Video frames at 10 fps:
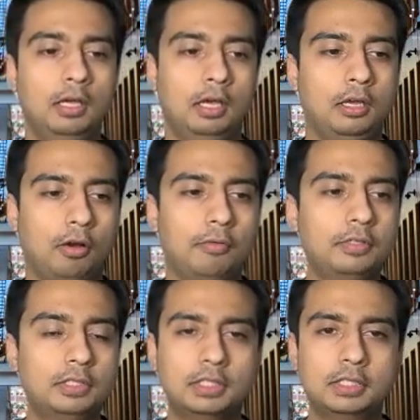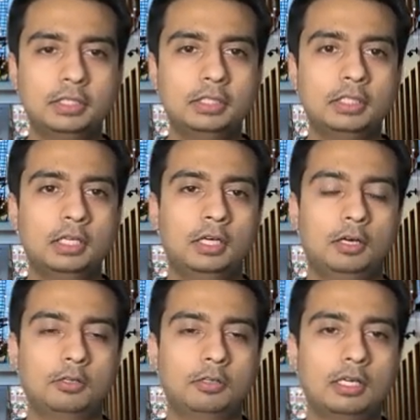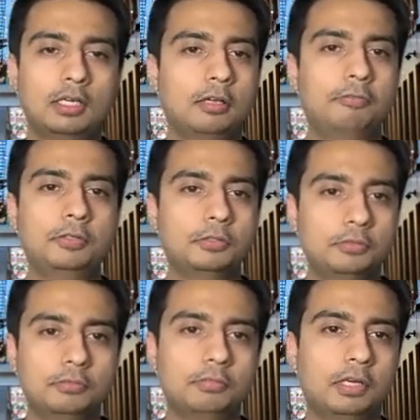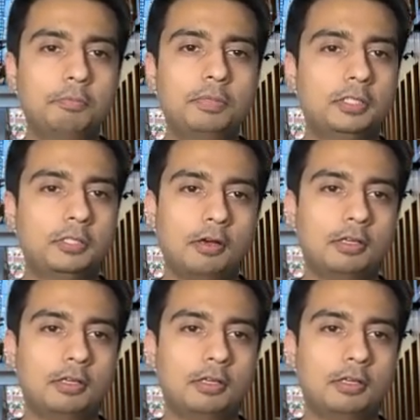And obviously, Anurag, like, if you let me talk,